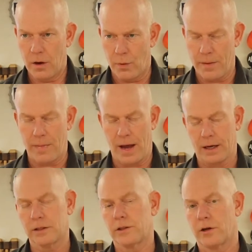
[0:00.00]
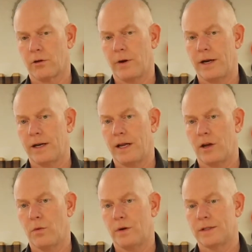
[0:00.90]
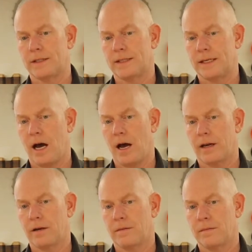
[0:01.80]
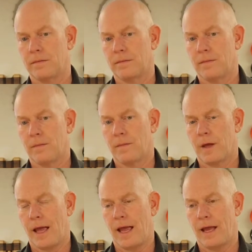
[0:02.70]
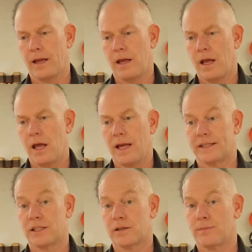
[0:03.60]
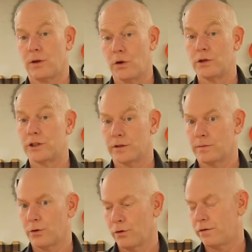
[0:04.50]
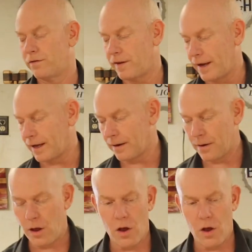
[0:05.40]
Went back and started reading. It was not a explosion proof fan.